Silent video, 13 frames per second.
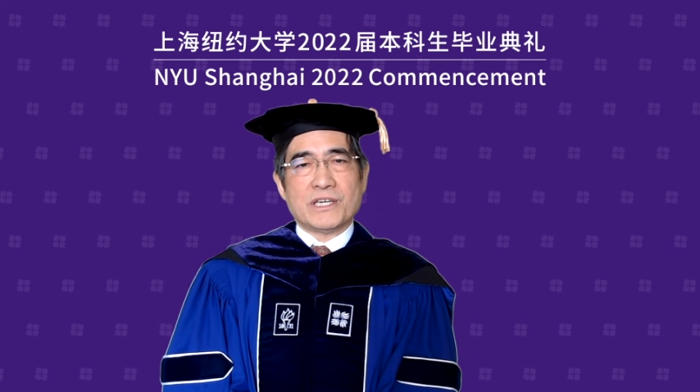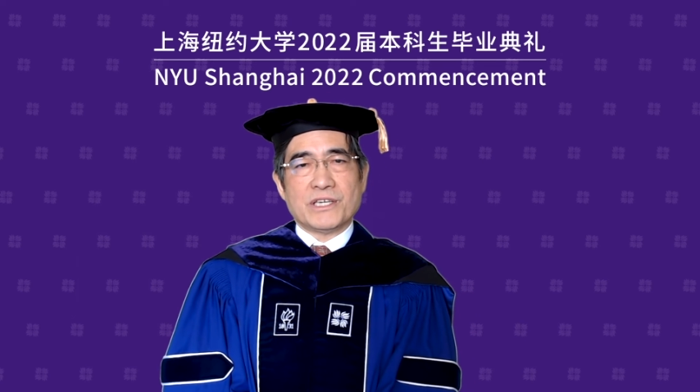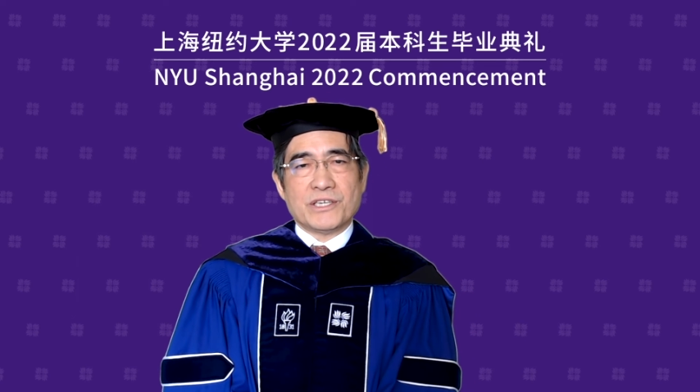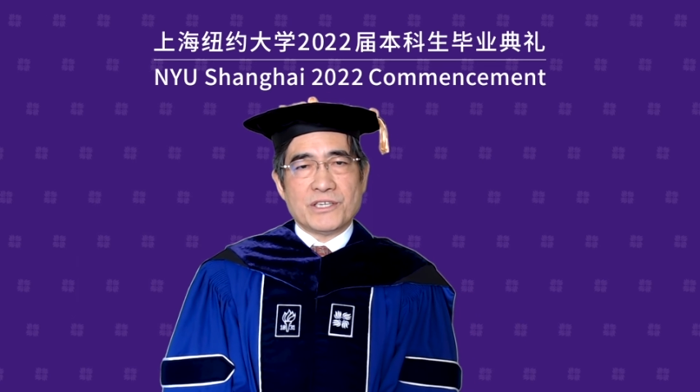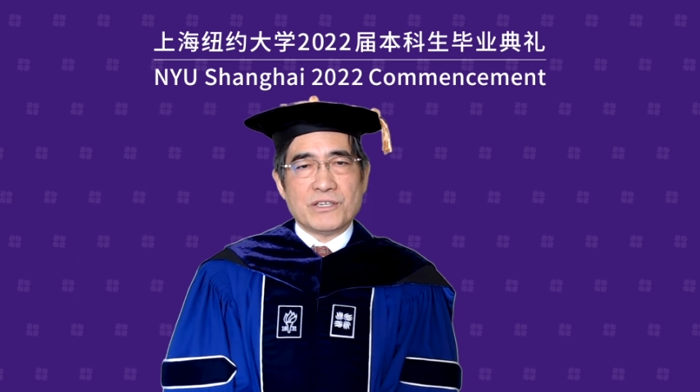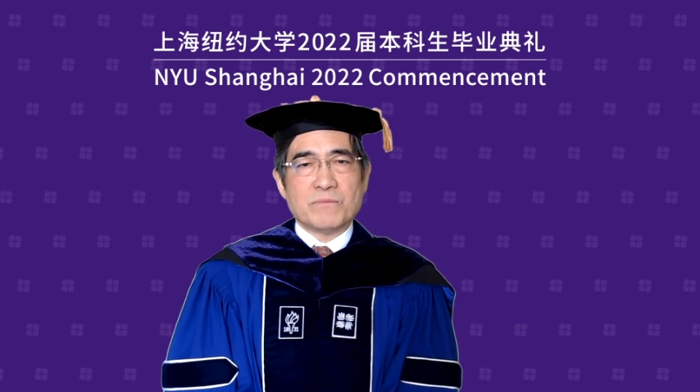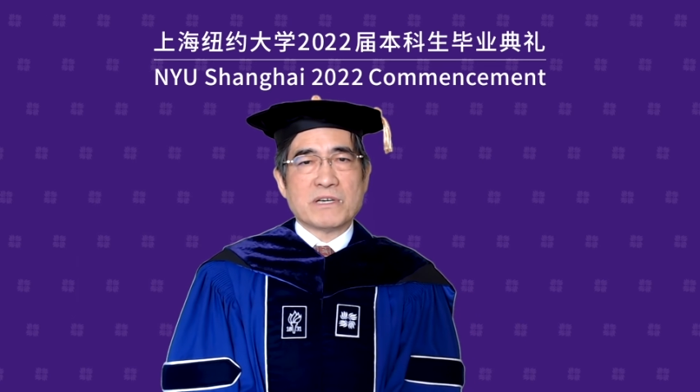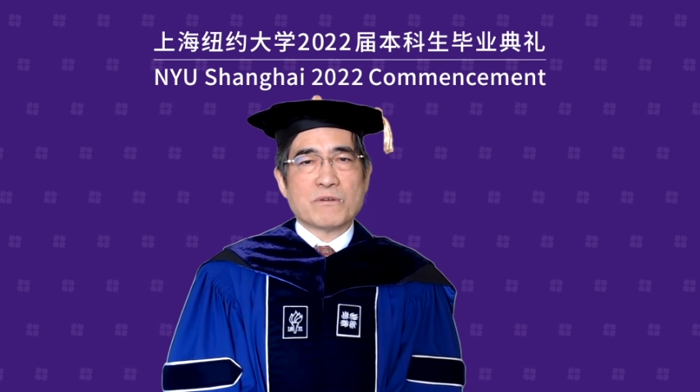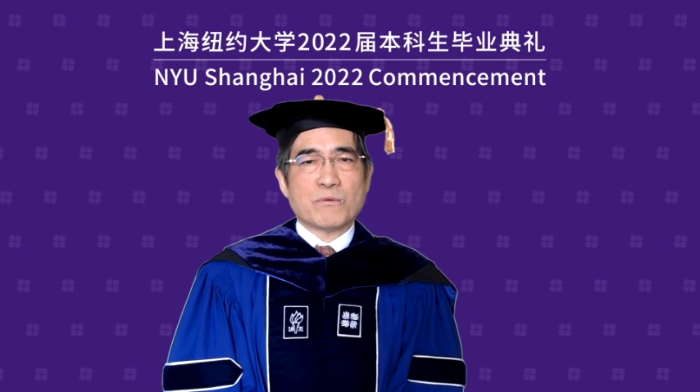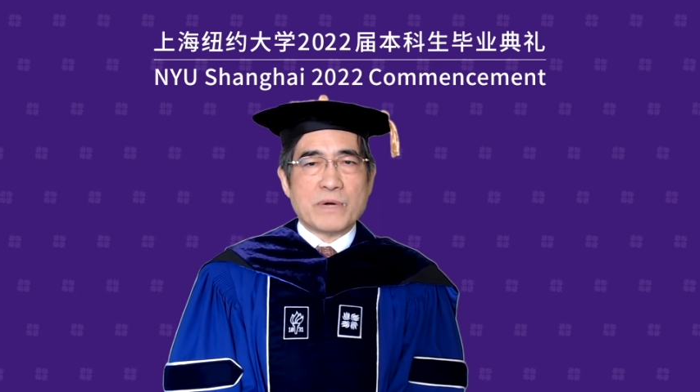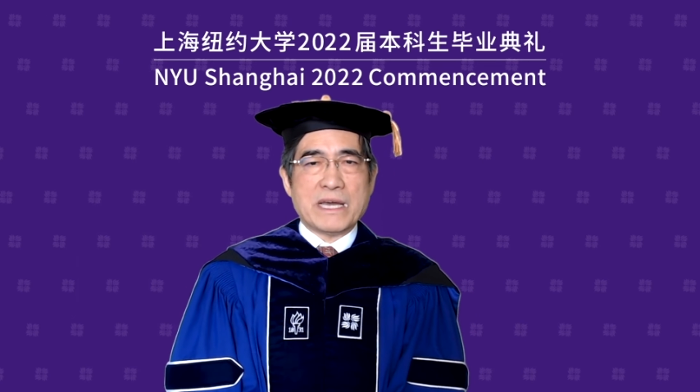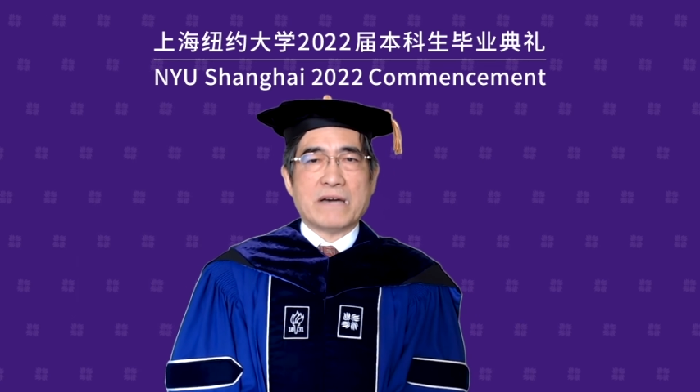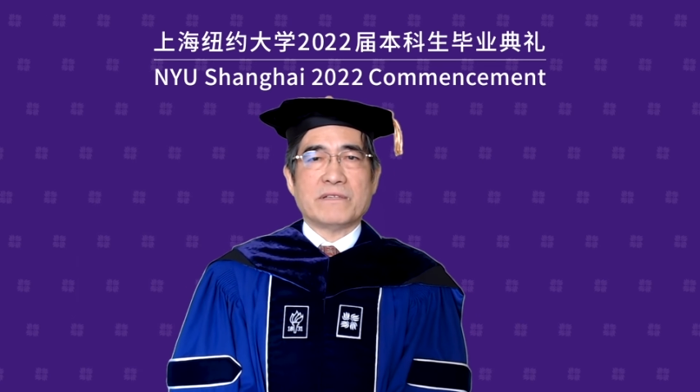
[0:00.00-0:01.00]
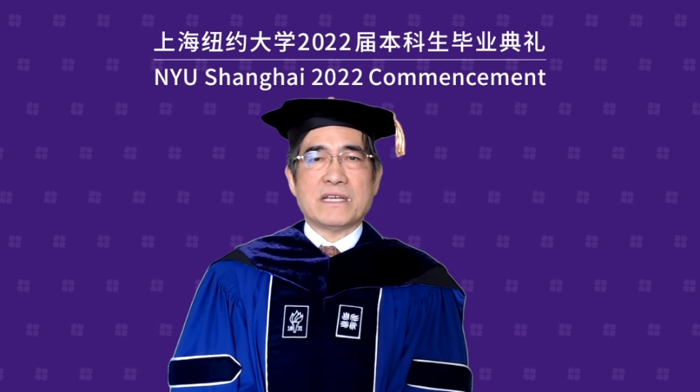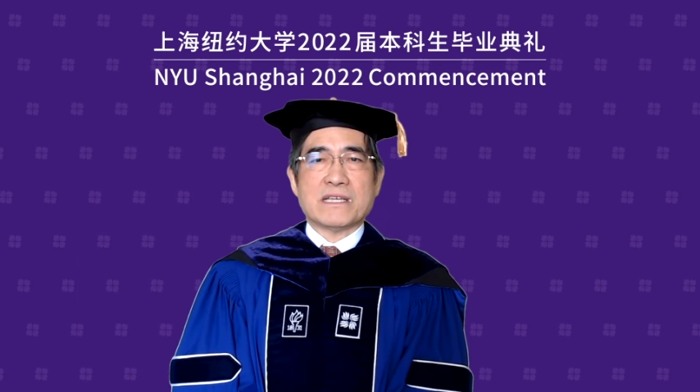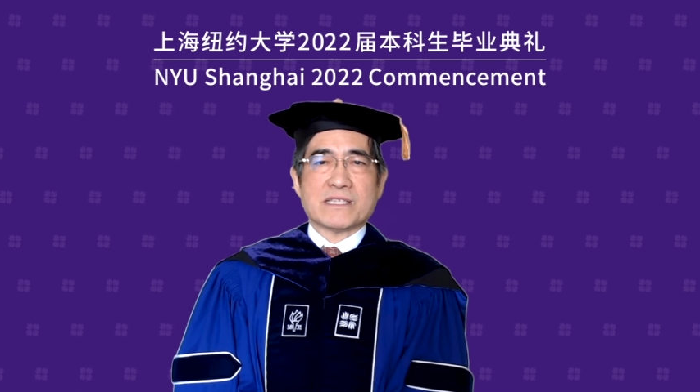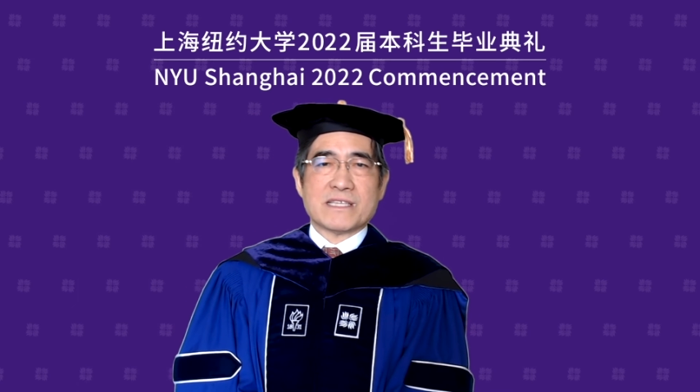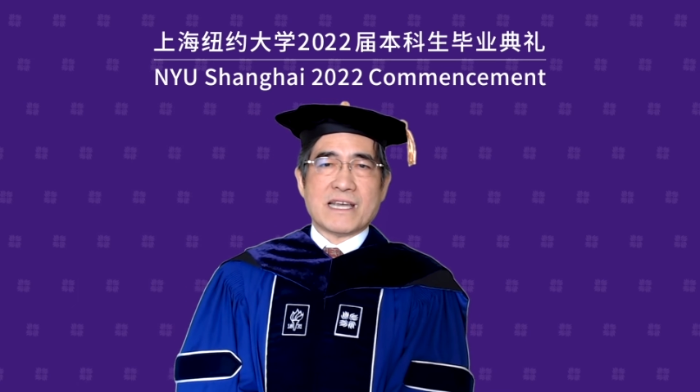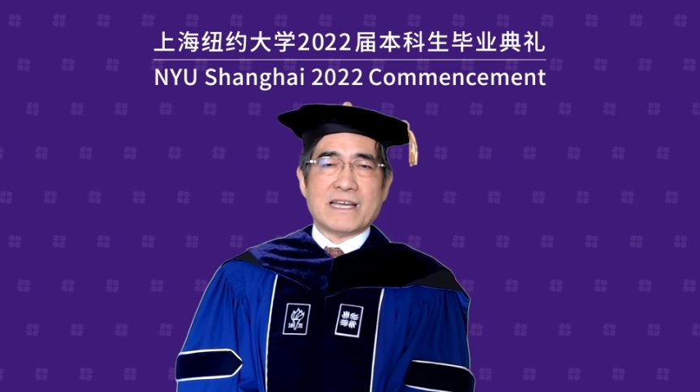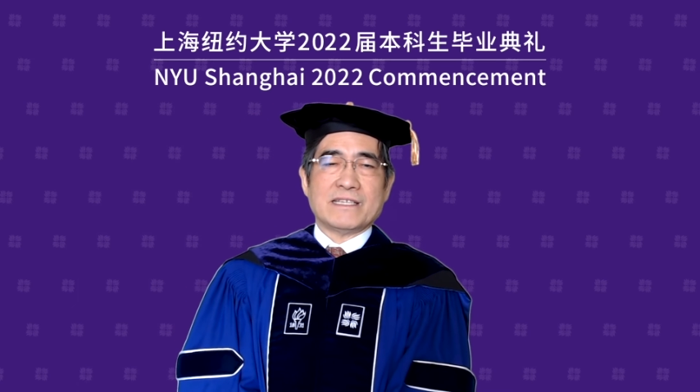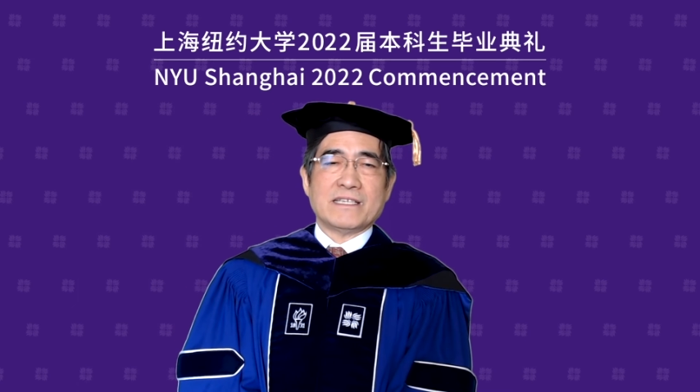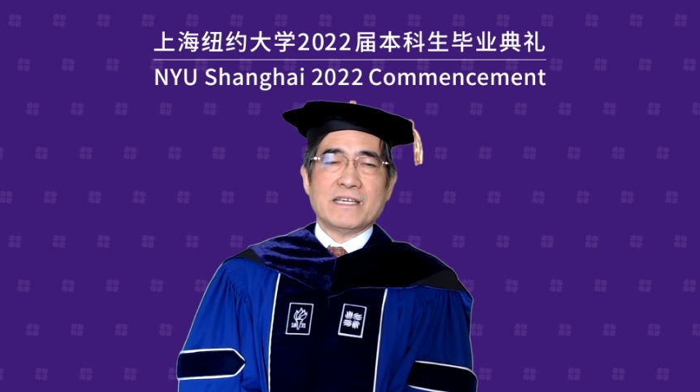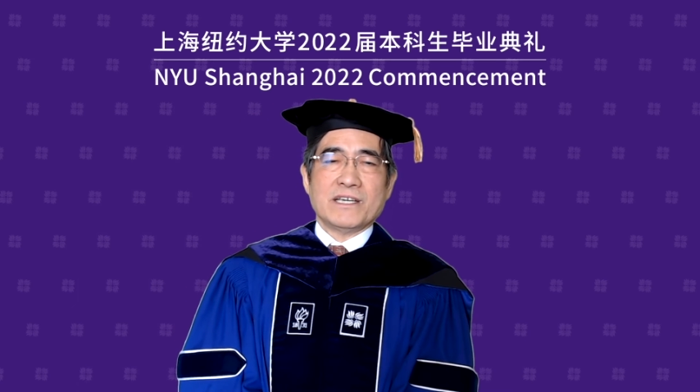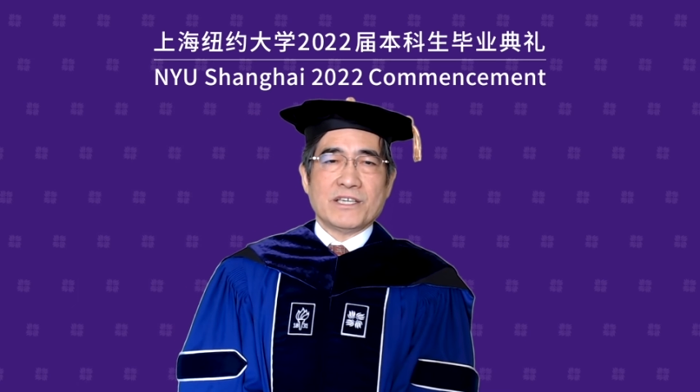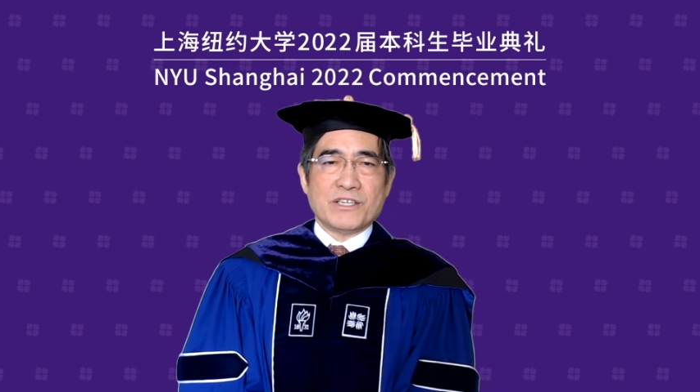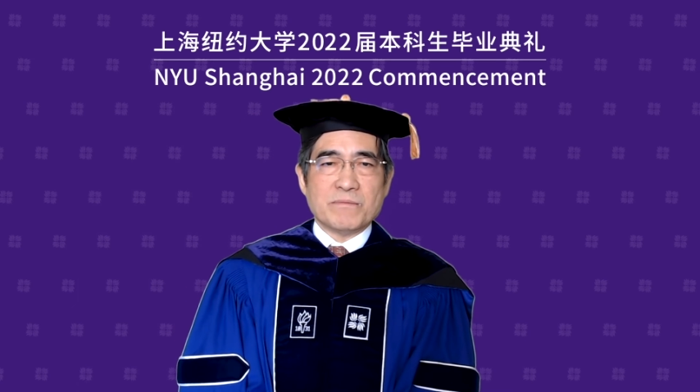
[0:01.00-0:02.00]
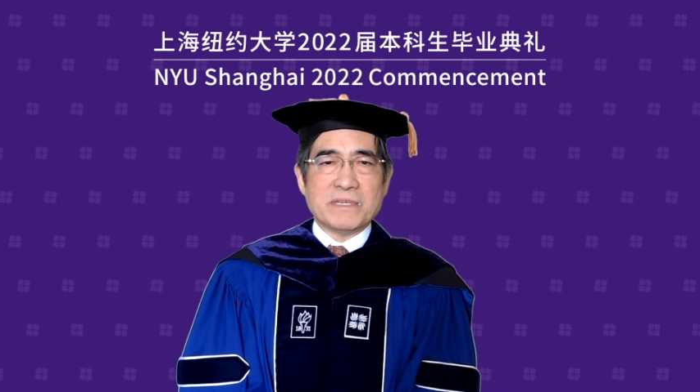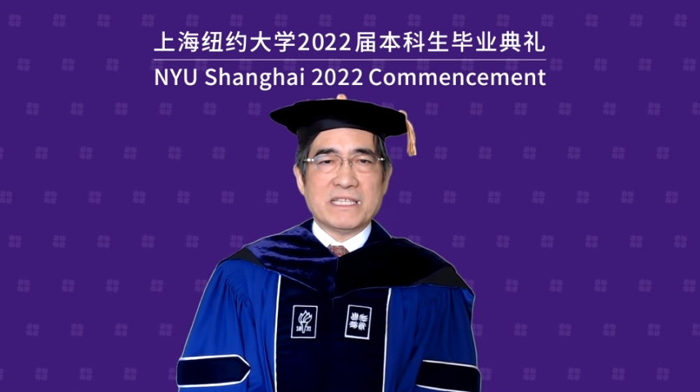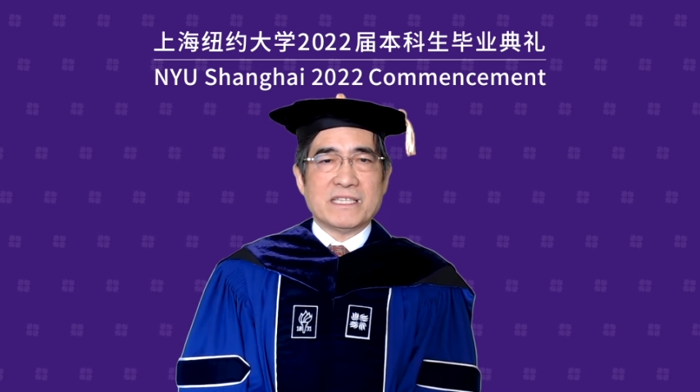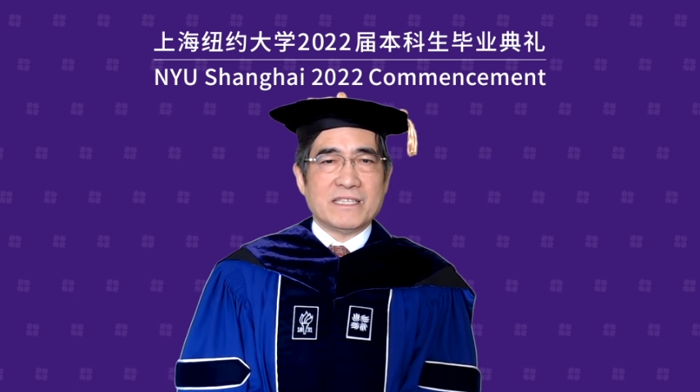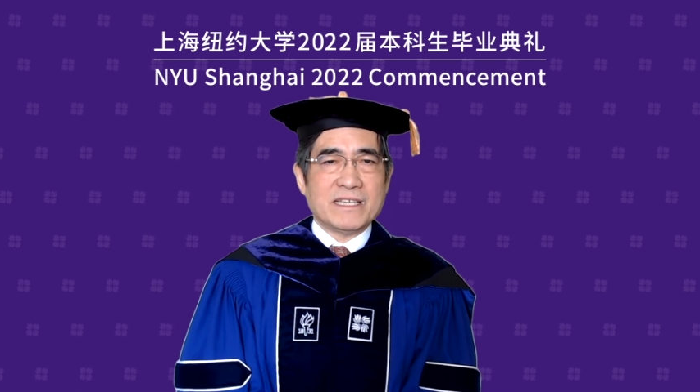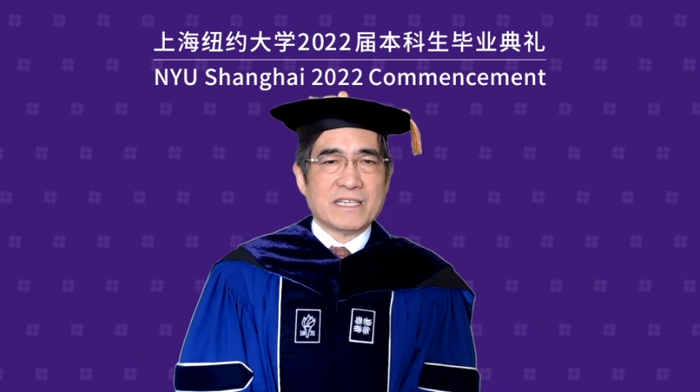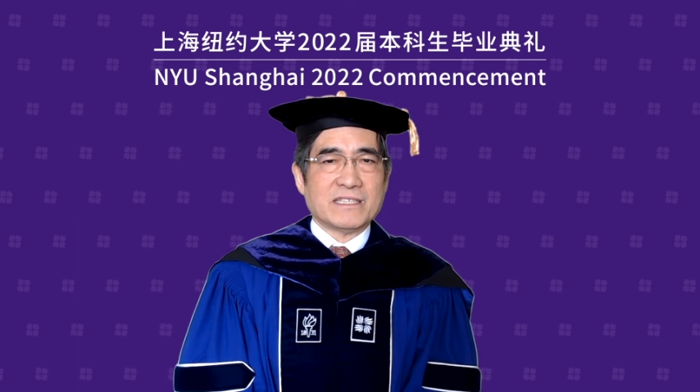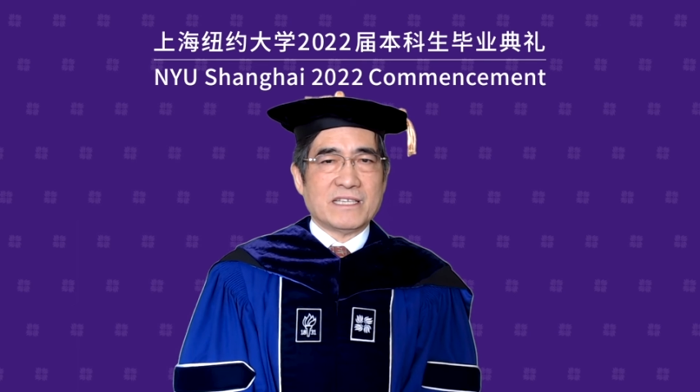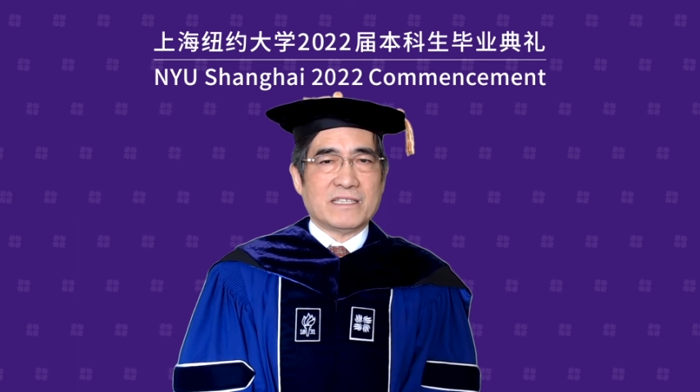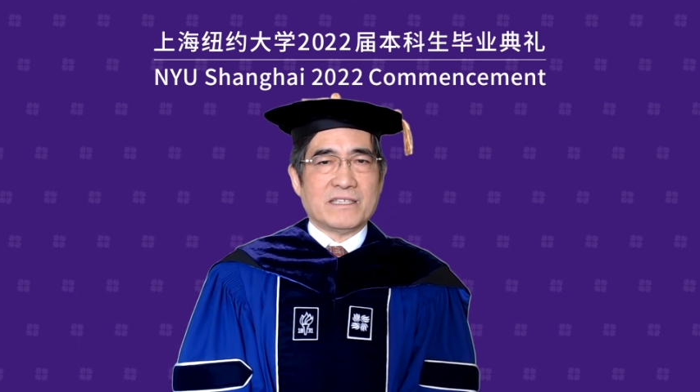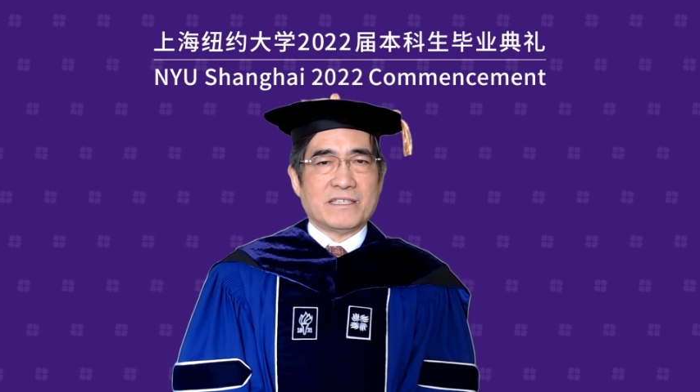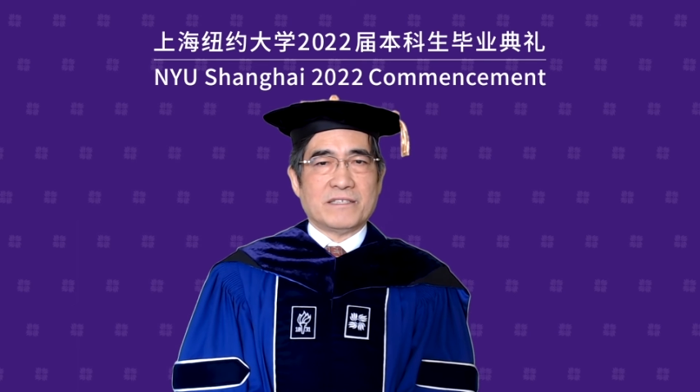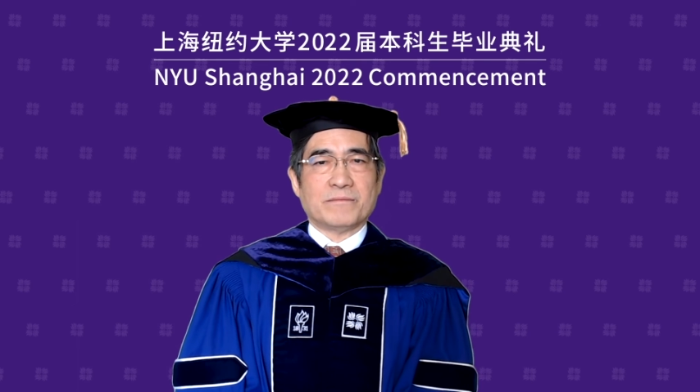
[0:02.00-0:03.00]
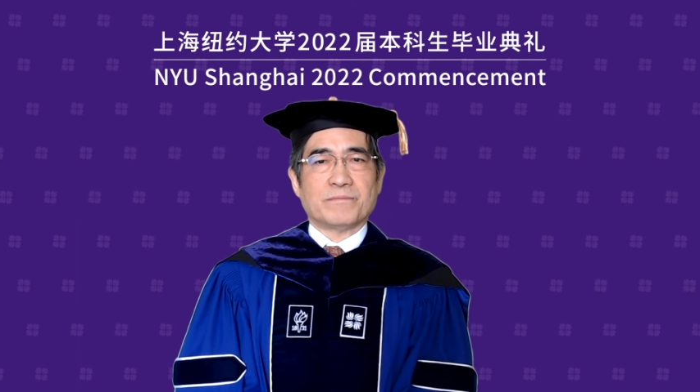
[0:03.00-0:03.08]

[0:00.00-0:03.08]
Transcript: human wellness and human dignity.